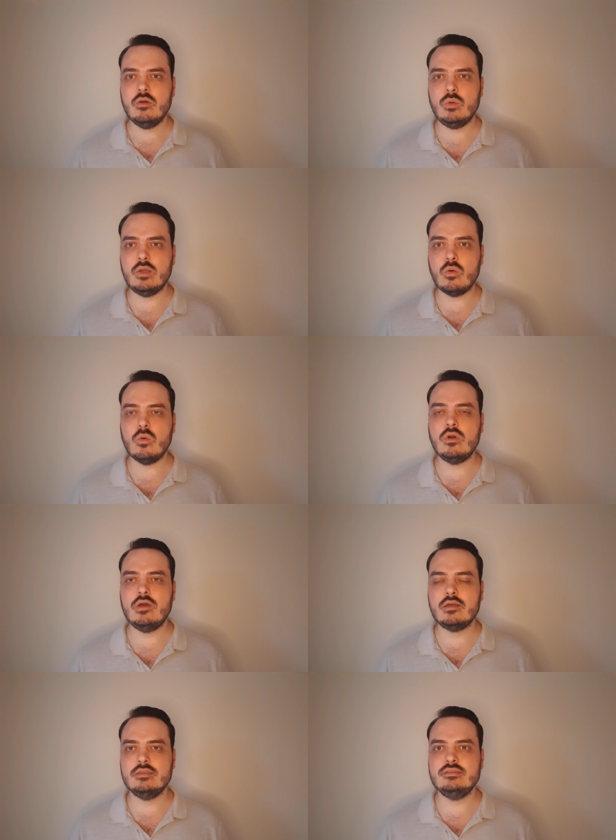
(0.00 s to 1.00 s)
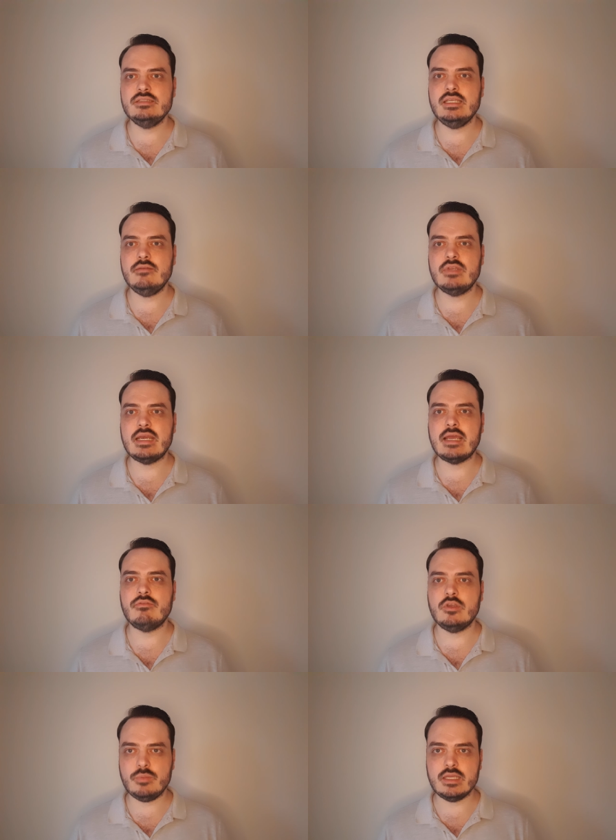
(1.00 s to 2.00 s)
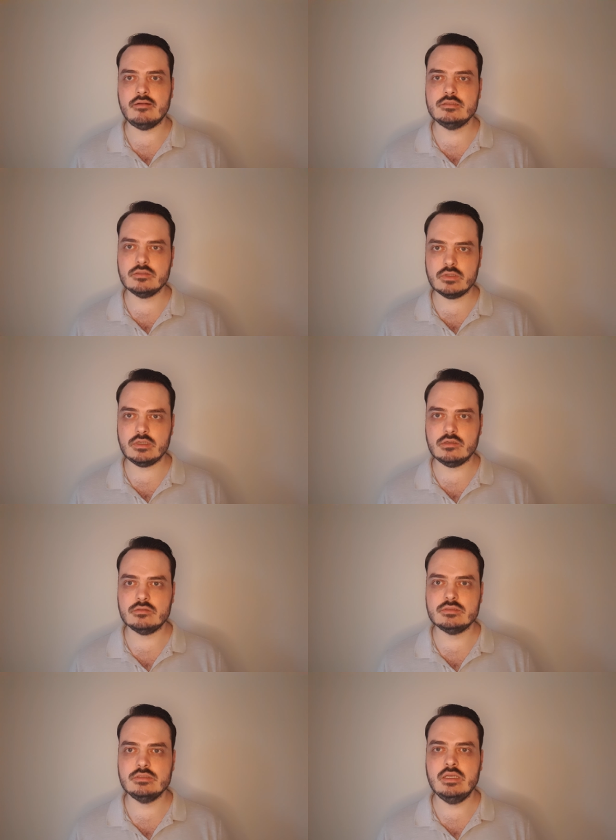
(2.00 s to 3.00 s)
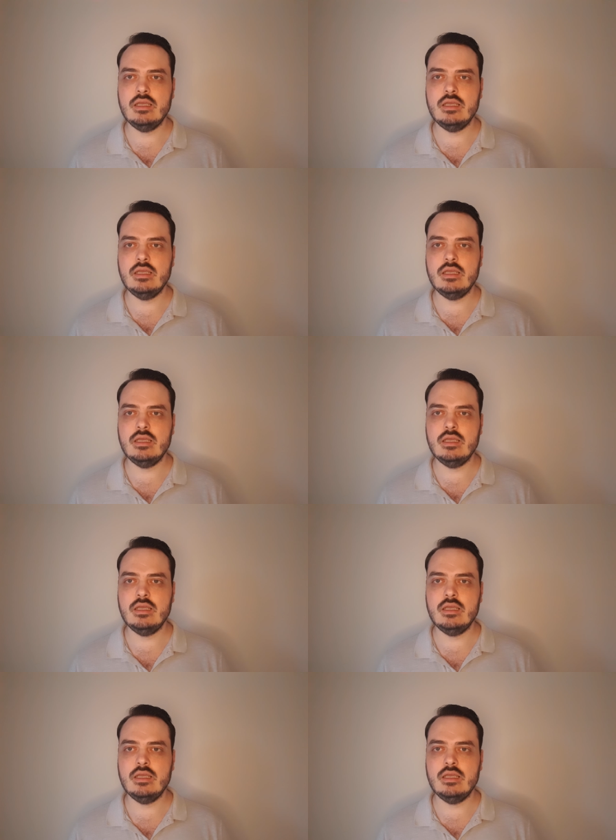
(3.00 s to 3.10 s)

we all are conceived and have the appearance of girls.